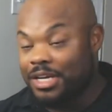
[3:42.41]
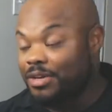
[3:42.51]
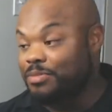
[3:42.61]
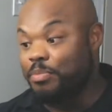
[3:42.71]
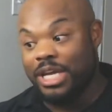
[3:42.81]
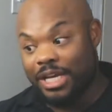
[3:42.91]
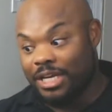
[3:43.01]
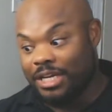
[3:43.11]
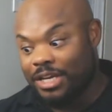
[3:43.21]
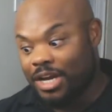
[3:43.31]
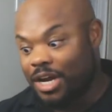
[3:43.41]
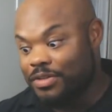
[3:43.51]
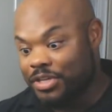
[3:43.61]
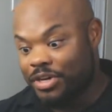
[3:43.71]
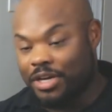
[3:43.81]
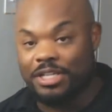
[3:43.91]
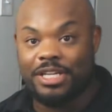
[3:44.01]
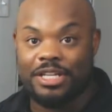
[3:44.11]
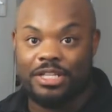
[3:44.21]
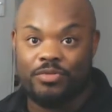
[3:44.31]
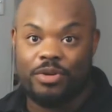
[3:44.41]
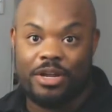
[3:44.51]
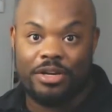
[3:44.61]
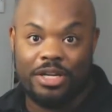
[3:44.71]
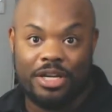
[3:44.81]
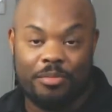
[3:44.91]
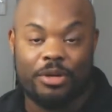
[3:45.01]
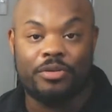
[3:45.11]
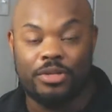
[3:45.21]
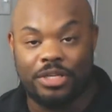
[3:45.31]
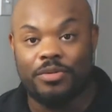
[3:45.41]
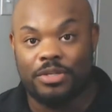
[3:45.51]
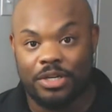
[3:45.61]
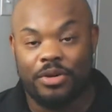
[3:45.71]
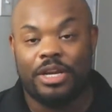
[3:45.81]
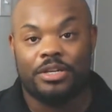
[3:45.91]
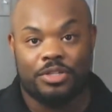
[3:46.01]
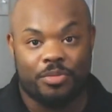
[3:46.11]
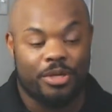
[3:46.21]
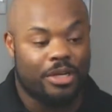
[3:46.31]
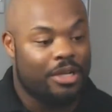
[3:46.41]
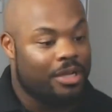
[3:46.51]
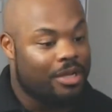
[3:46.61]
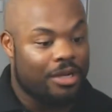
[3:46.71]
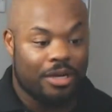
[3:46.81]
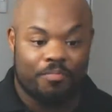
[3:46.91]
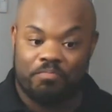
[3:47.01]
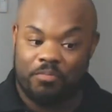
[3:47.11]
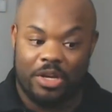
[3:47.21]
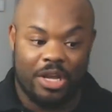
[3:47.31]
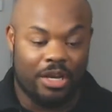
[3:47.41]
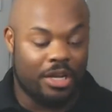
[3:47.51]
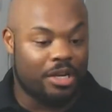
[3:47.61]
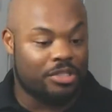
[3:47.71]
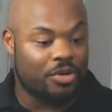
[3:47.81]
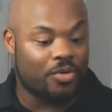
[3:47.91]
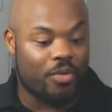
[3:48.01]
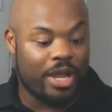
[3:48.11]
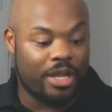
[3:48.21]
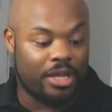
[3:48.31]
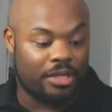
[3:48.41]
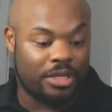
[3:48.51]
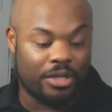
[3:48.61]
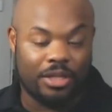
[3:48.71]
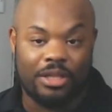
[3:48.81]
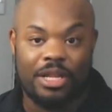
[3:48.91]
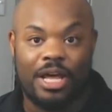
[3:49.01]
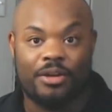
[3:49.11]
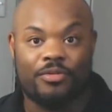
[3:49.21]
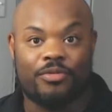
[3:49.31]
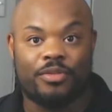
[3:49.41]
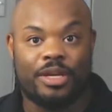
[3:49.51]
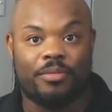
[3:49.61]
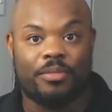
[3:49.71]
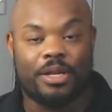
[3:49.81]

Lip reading: It was big. Obviously, you're not going to take this one out on a gig, but it was a great instrument, and in its own right, it did a lot of it.